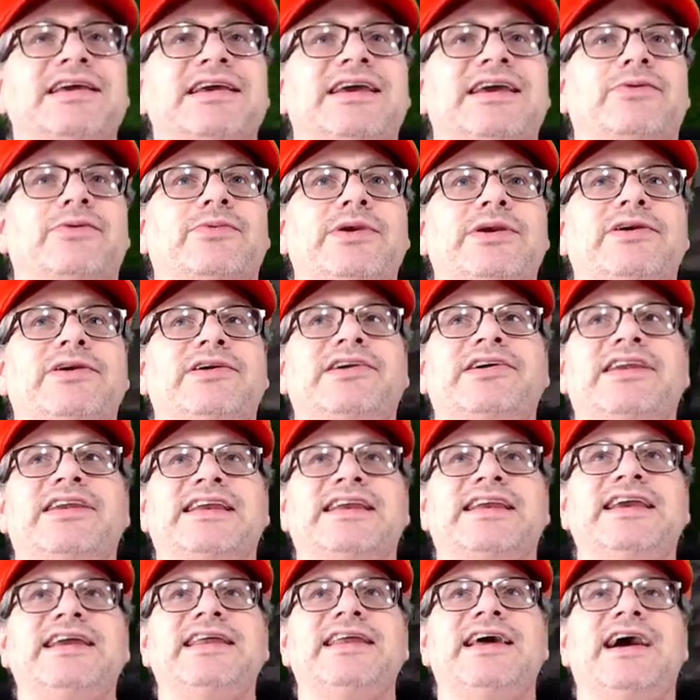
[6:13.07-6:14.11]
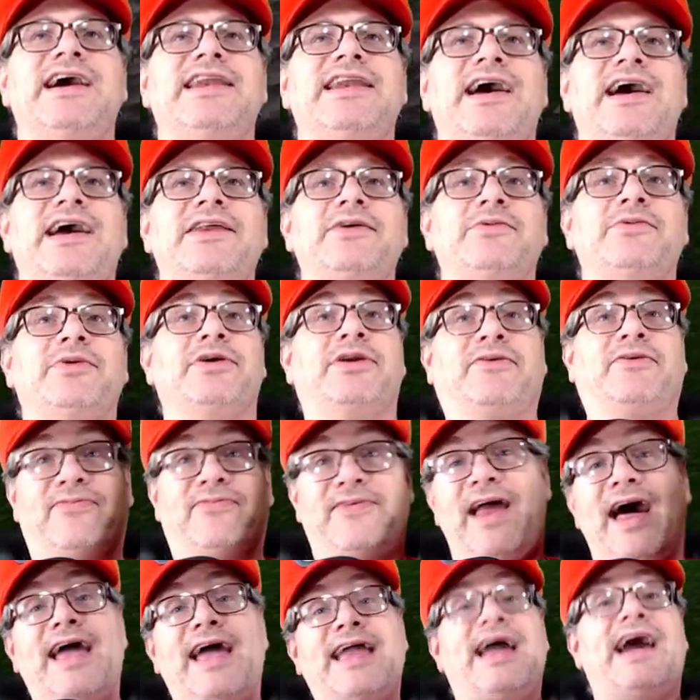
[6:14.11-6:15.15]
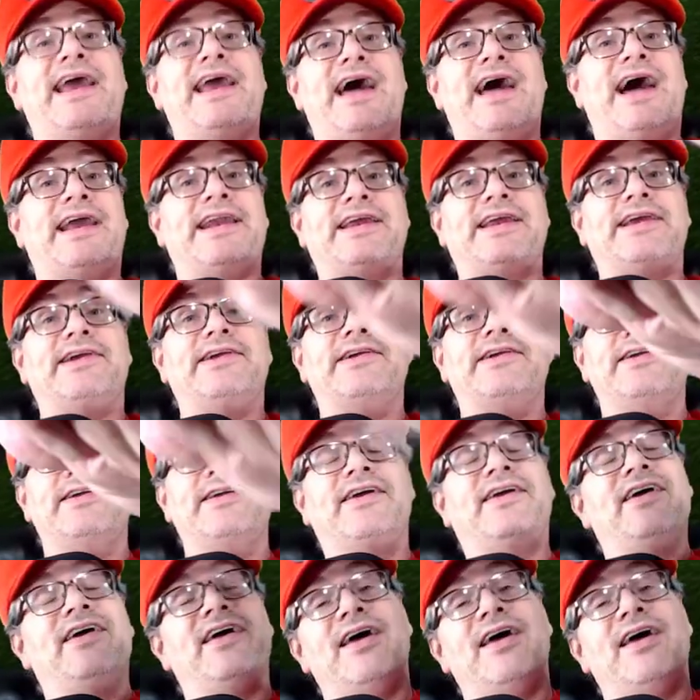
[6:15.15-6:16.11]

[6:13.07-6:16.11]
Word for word: And we are going to get on out of We're going to fly on out of here.